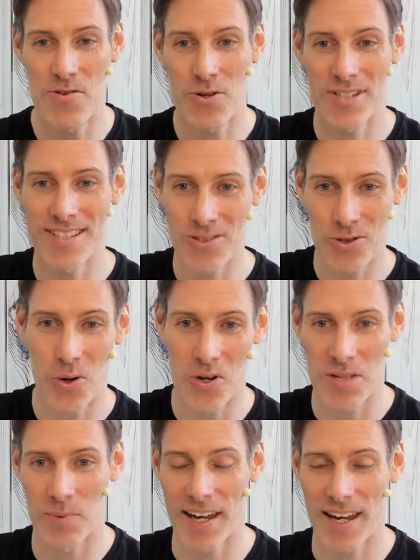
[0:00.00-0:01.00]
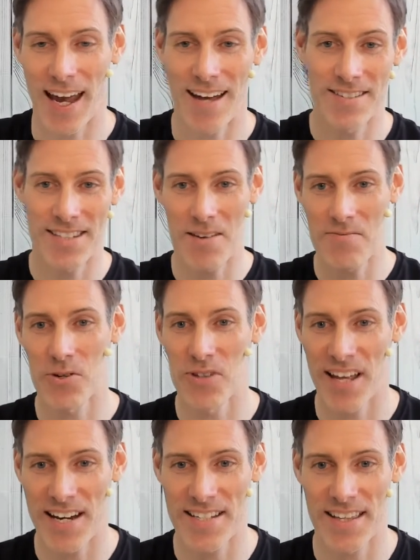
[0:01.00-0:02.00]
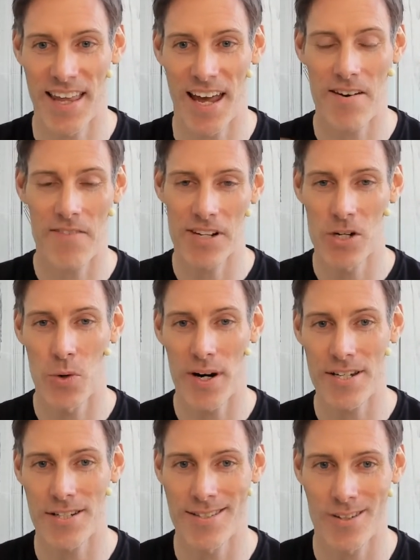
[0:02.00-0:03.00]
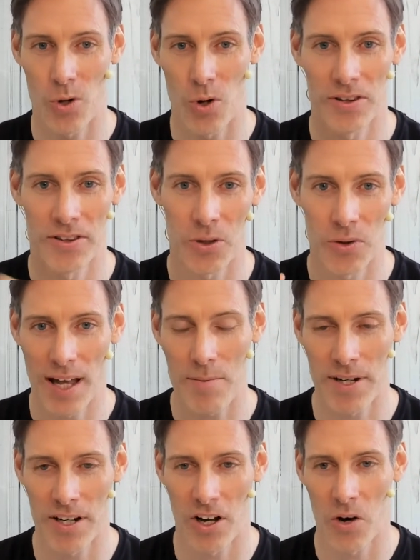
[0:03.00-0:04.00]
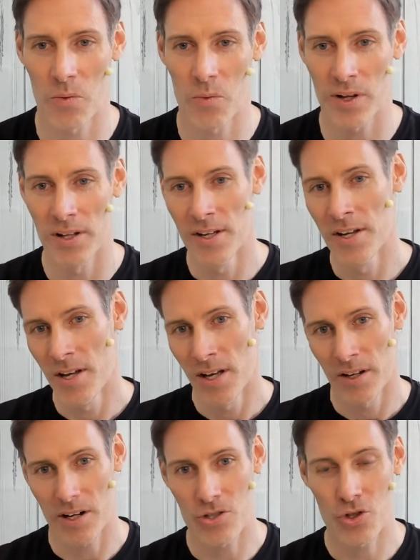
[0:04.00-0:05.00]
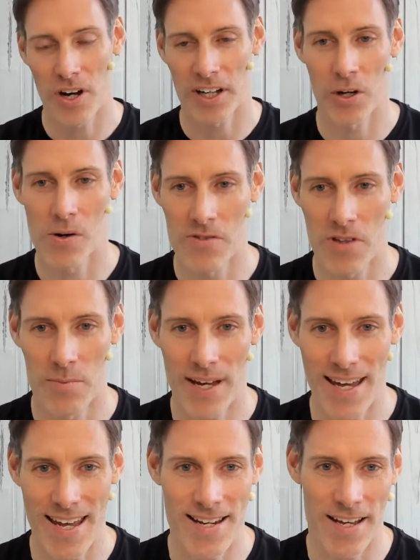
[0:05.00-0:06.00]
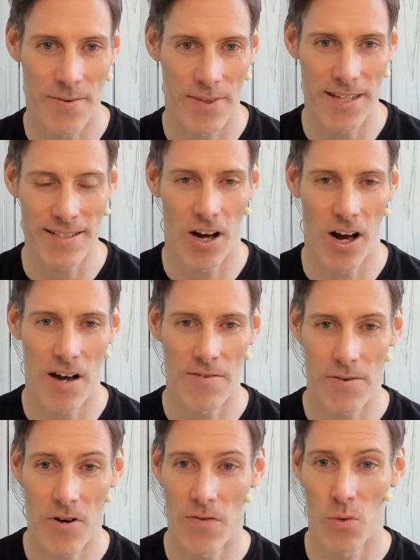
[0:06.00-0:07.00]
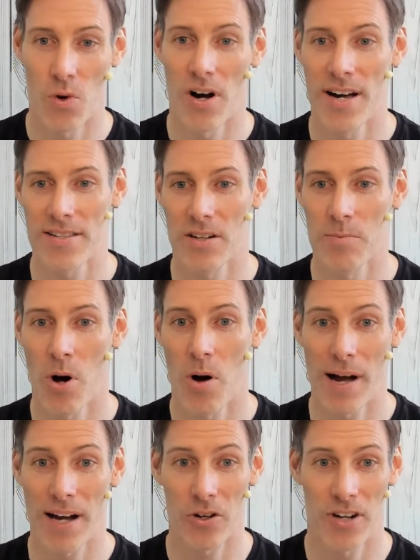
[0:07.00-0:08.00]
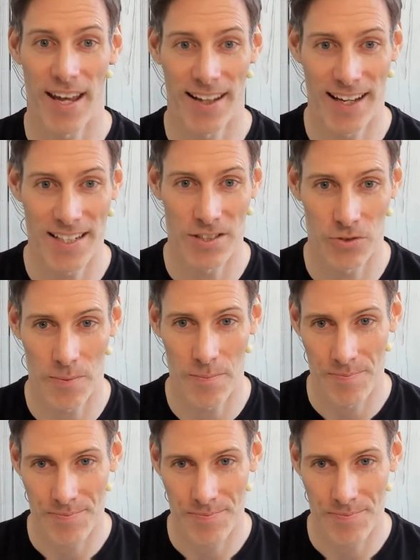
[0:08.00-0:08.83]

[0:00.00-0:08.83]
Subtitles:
You can still talk to me. And same for you, ladies in there. If you have any questions at all, do let me know, and I'll try and go over them in this live. Otherwise, I'll pop back on here later on.